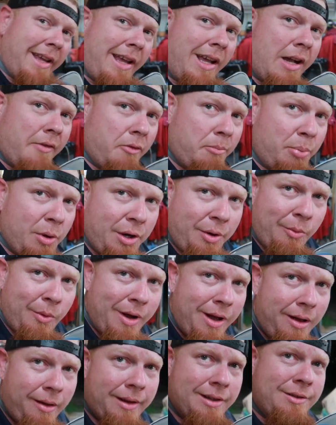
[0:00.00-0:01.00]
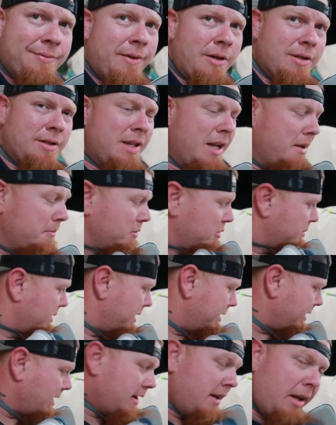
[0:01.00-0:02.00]
think it covered pretty well. That's the first time
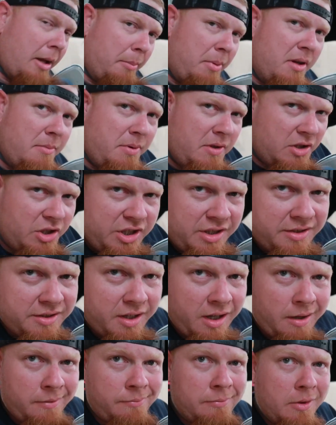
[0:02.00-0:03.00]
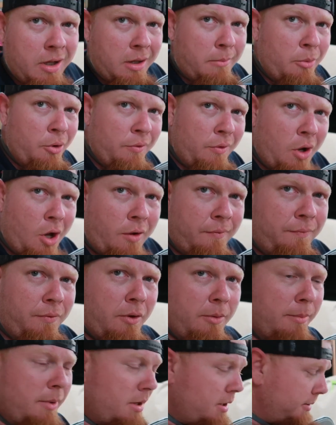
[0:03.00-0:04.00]
spraying that PPG stuff. Kind of moved on
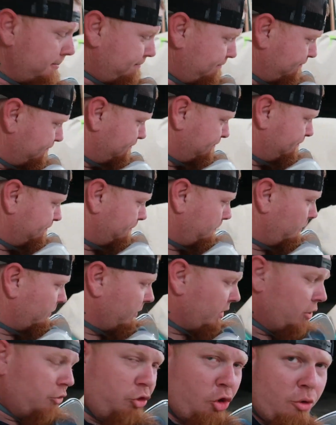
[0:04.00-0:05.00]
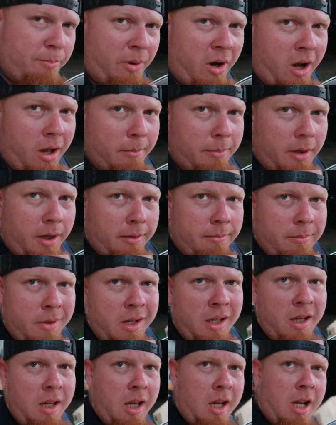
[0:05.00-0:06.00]
from DuPont, but
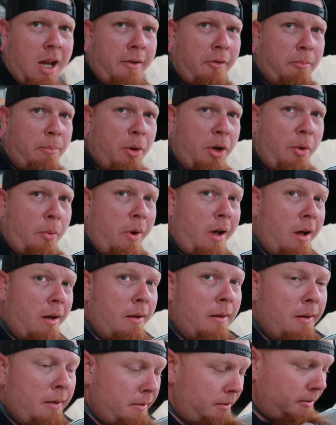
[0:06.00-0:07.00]
it covered pretty well.